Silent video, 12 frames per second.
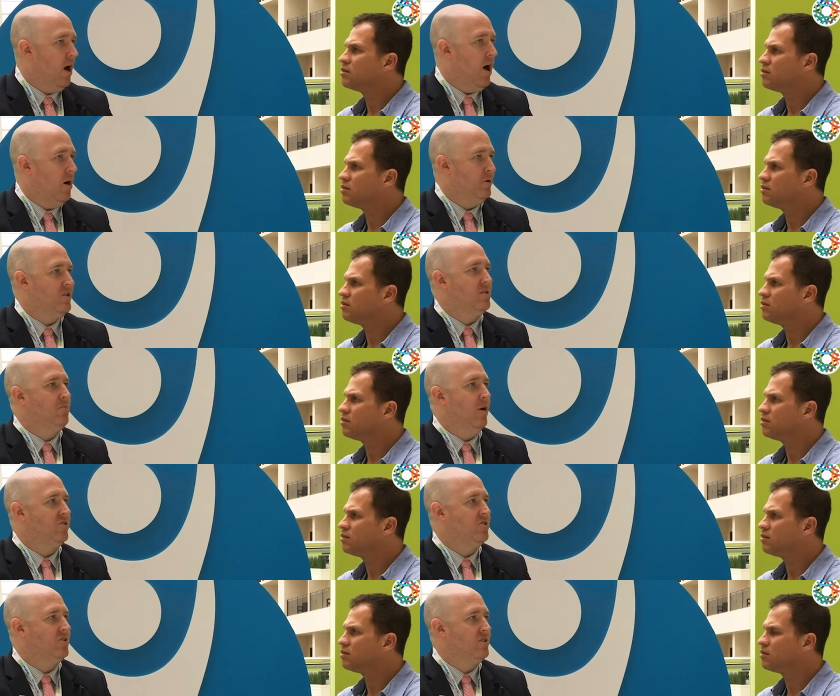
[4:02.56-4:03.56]
Speaker 1: um, which
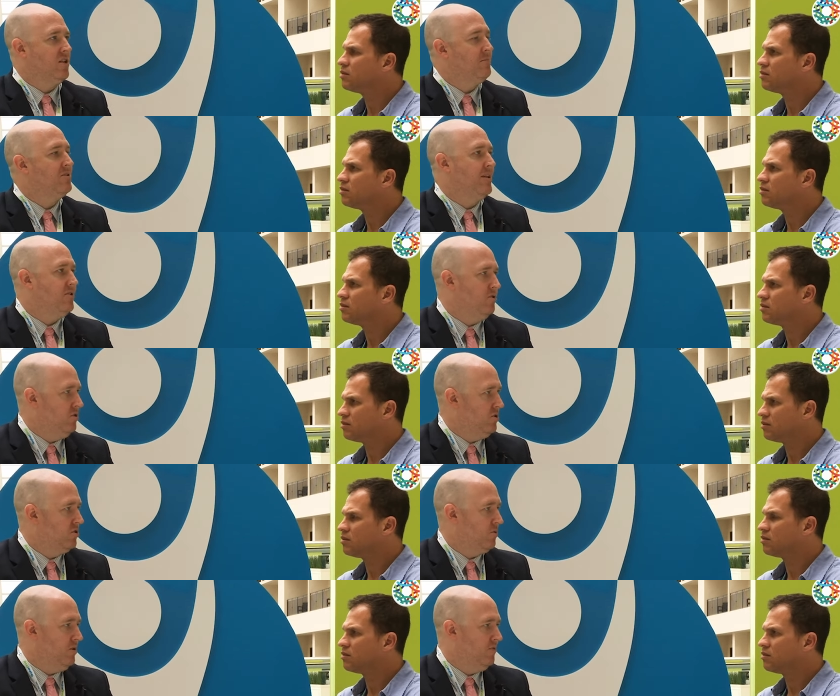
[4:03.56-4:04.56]
most some states choose
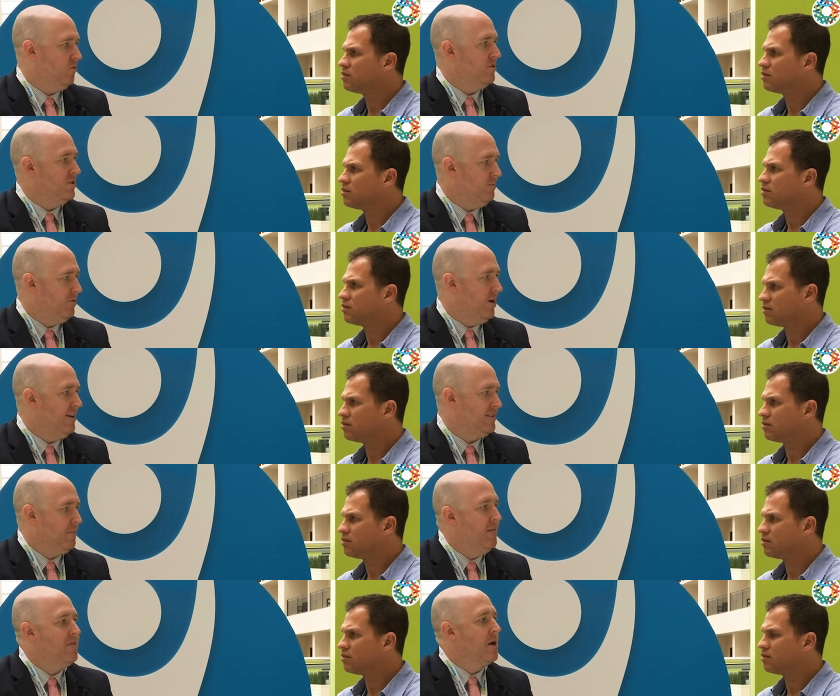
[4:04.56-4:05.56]
to screen for, some do not.
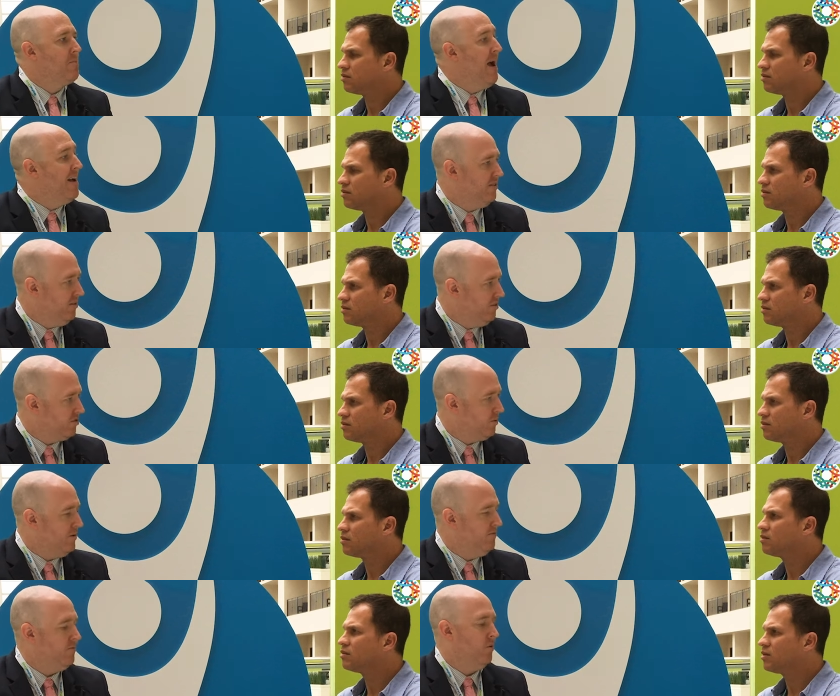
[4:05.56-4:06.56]
Some have the capacity to
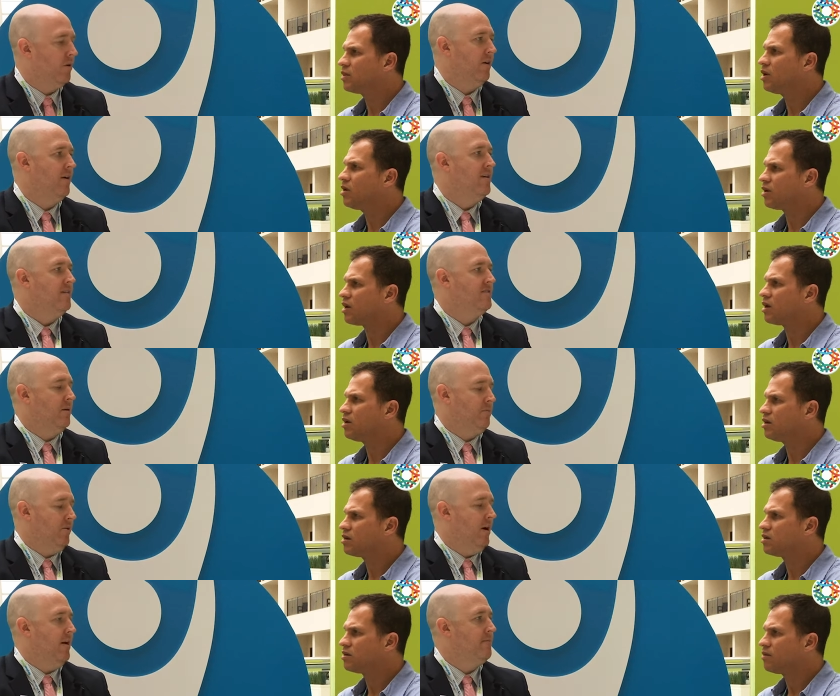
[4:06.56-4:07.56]
screen for, okay. some
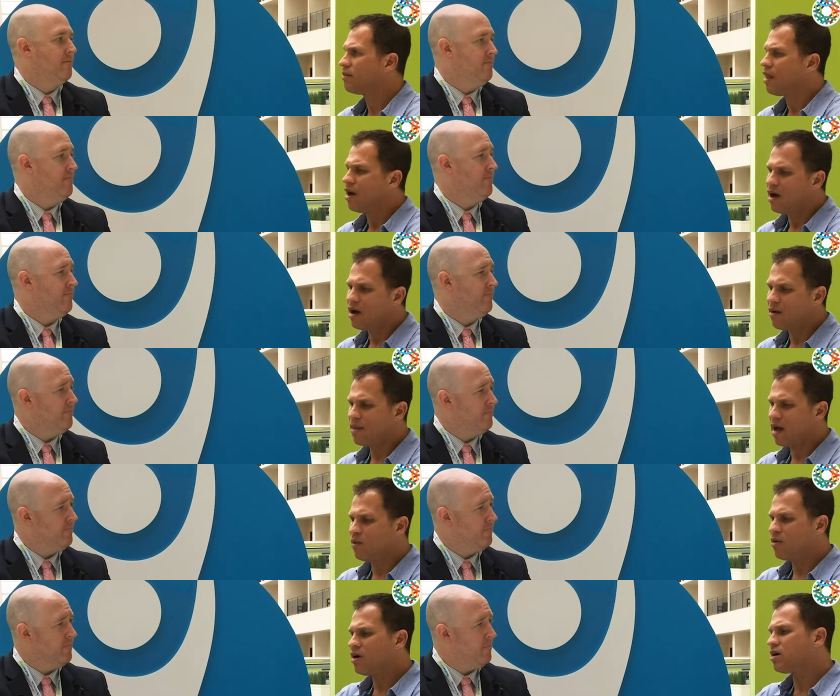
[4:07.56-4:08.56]
do not.
Speaker 2: Um,
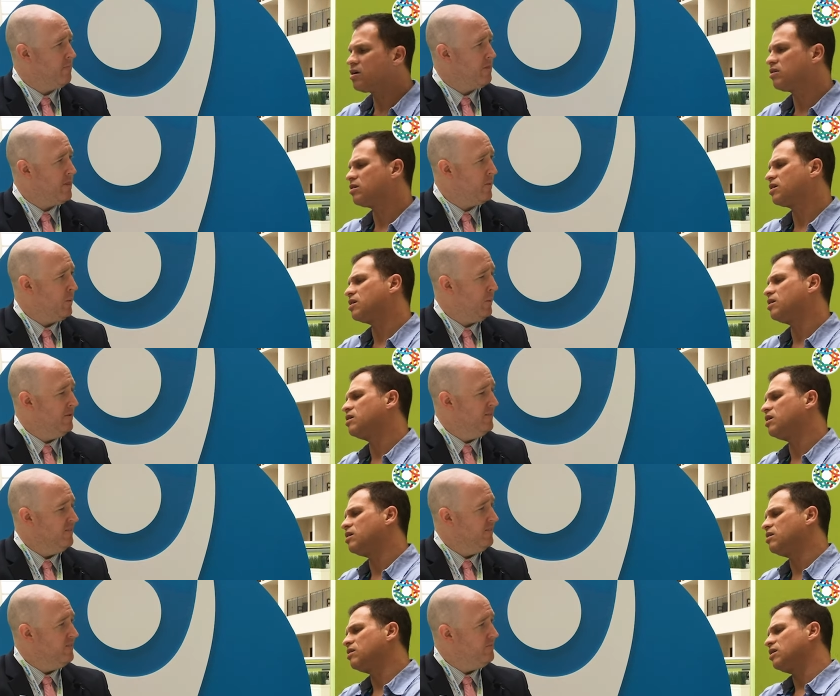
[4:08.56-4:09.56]
I wanted to look in,
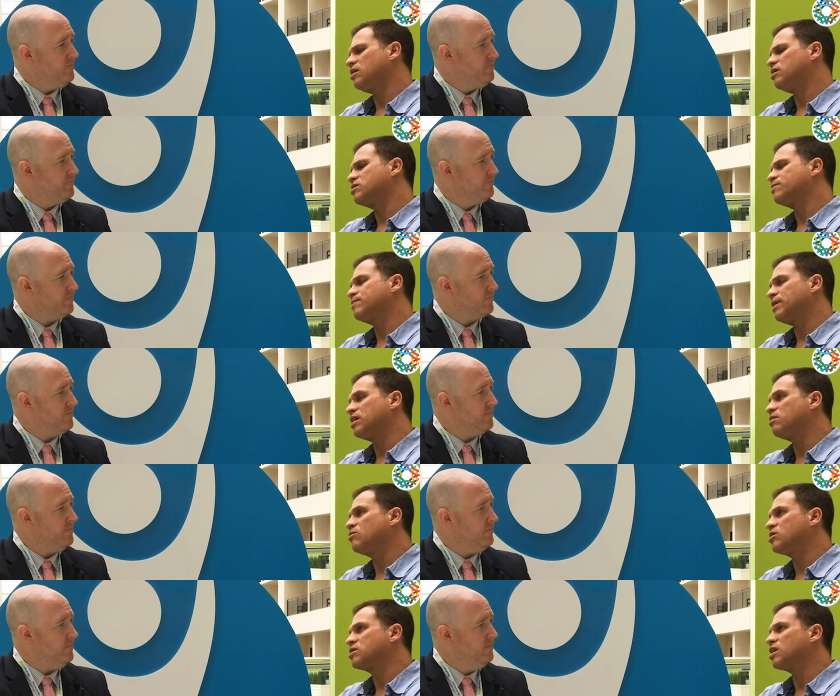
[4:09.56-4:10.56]
in a,
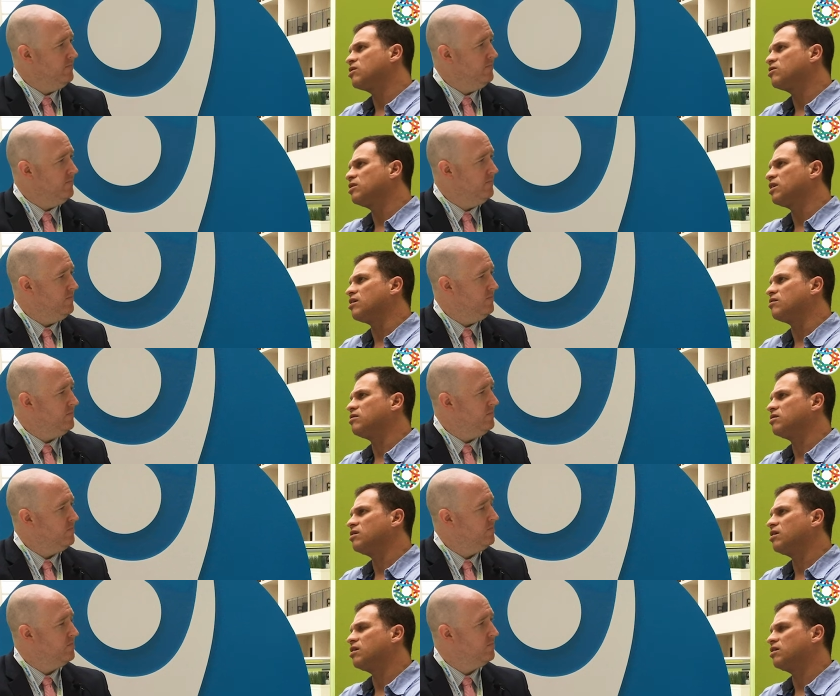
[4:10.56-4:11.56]
speaking more generally now.
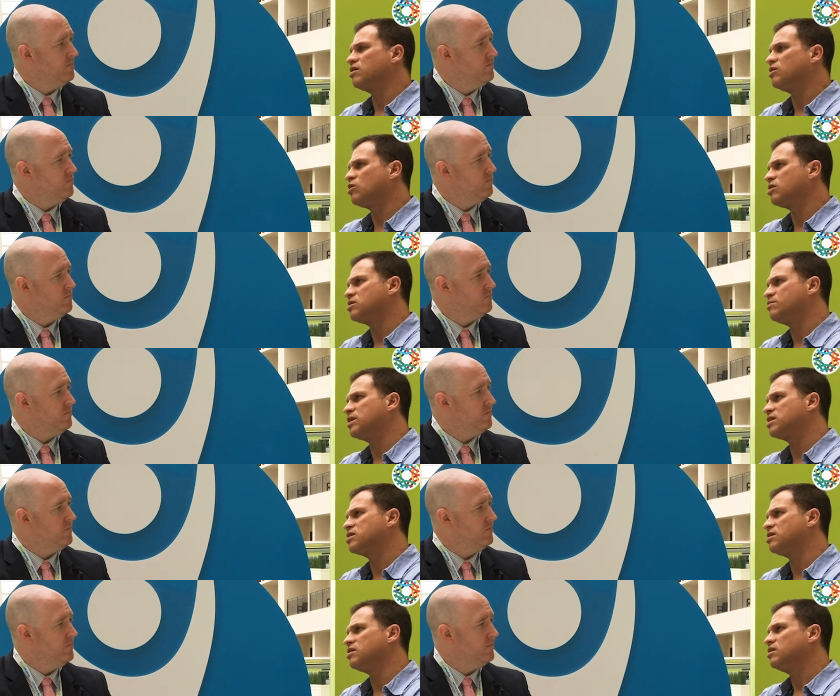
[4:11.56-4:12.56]
Uh, NORD's
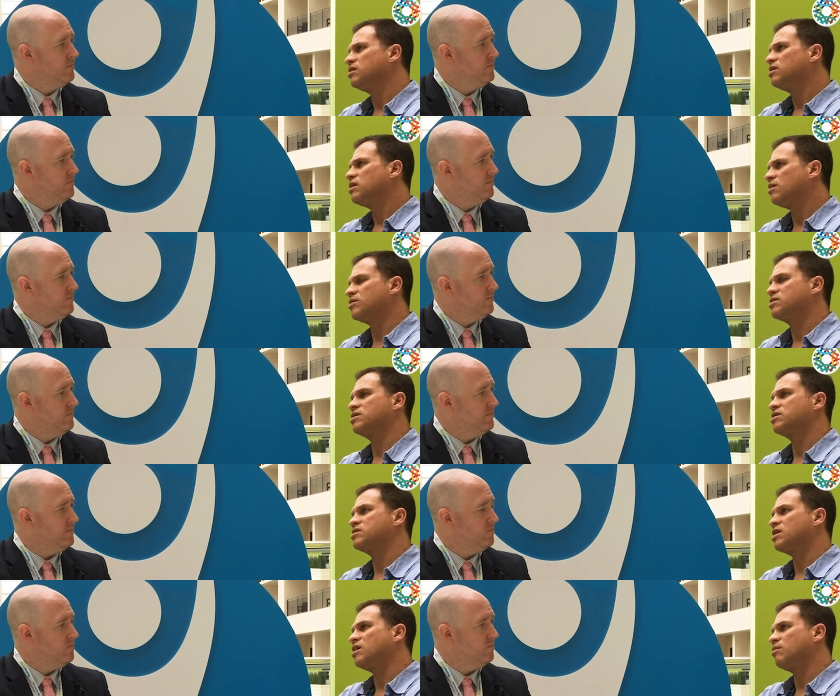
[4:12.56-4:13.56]
mission obviously
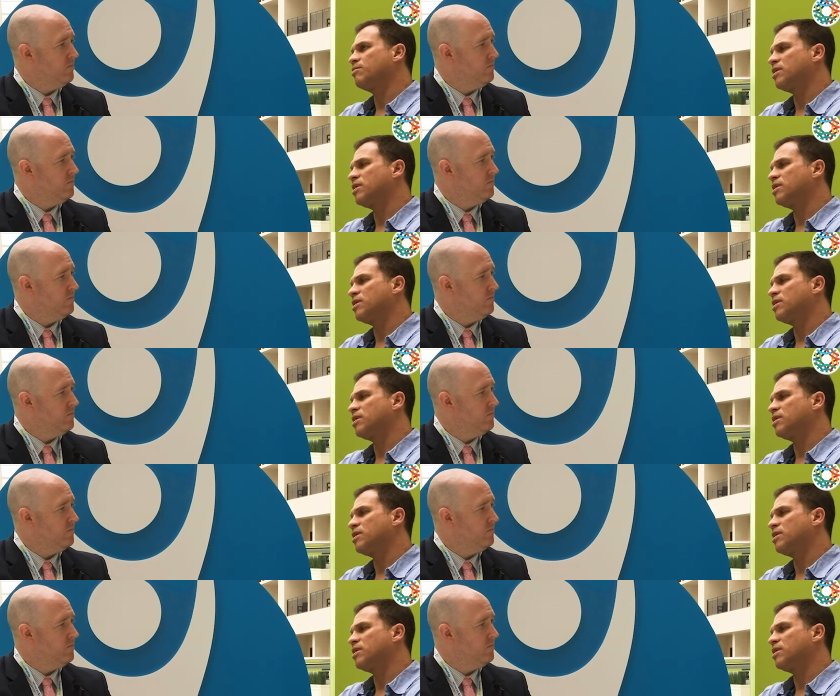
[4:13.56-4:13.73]
is to help